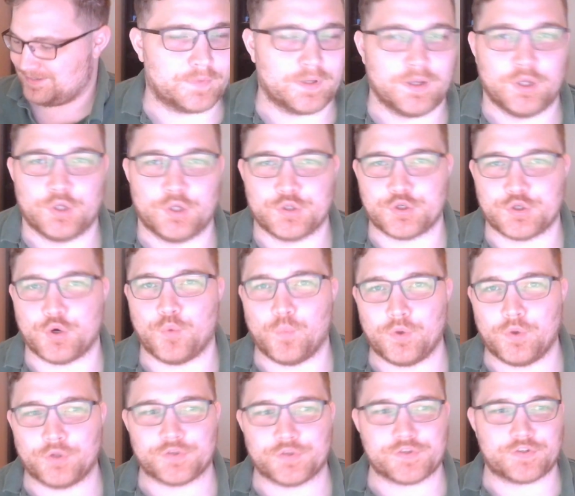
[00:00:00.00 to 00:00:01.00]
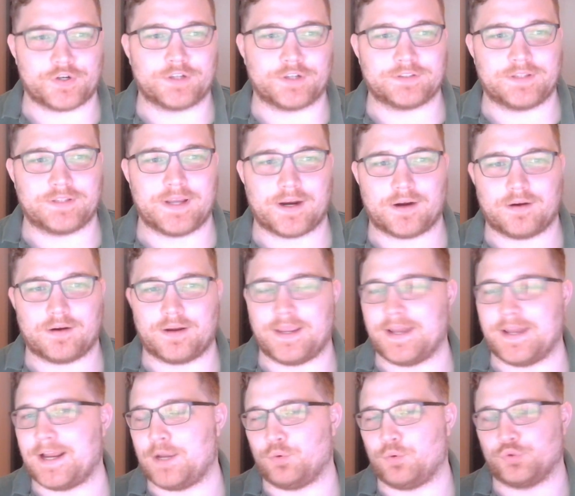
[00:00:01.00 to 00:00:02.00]
So we'll start there,
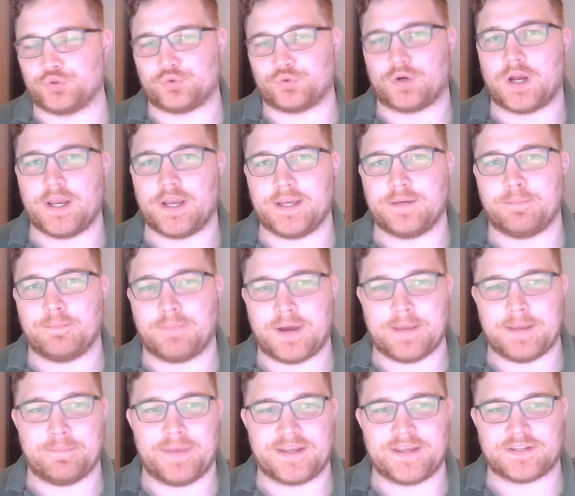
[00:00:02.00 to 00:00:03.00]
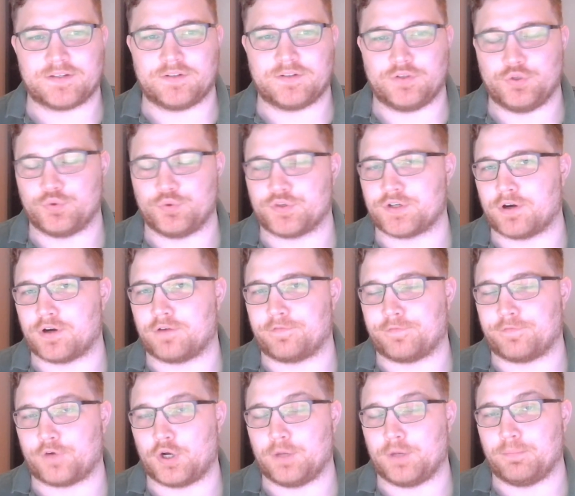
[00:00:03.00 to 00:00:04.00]
and I will try my best to start
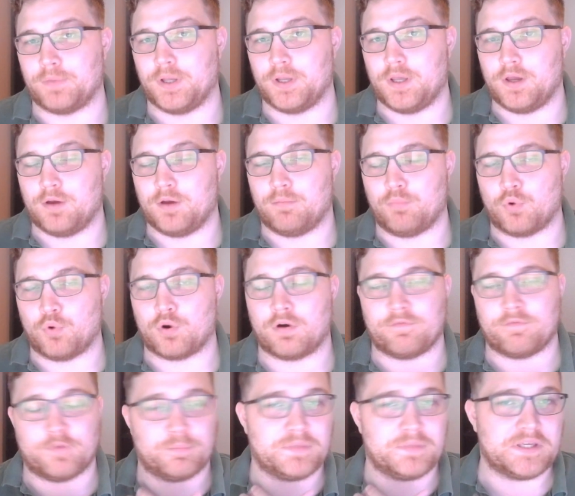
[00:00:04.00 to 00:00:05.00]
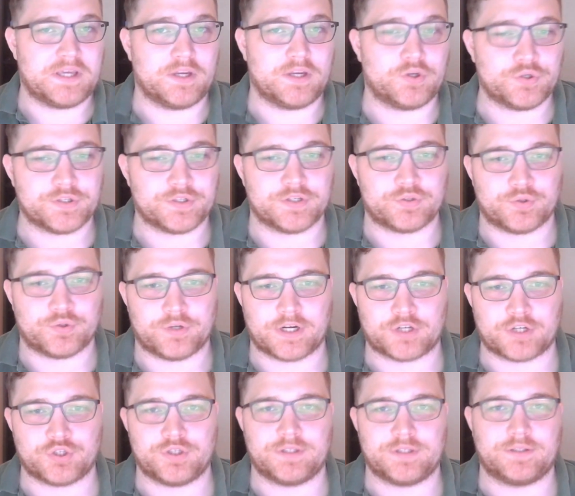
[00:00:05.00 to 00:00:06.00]
from more of a beginner's
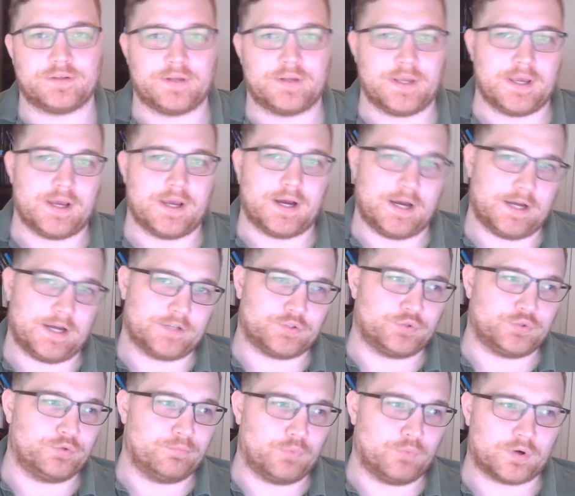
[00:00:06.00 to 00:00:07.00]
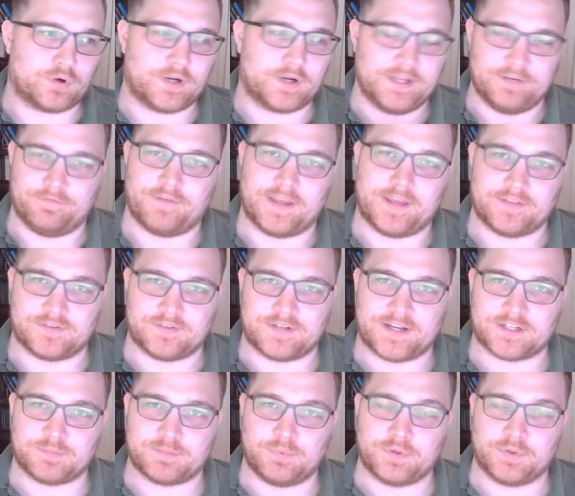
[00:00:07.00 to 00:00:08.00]
introduction to more advanced
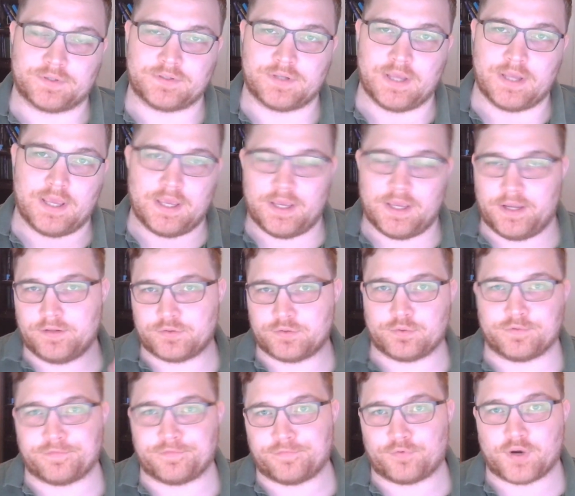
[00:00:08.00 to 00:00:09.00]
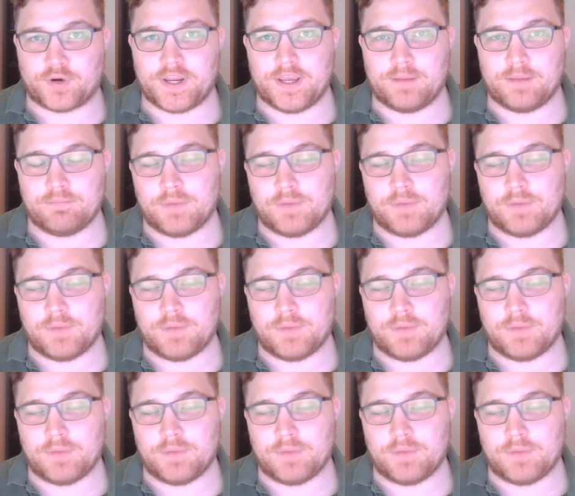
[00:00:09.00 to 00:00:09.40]
textbooks and sort of frame,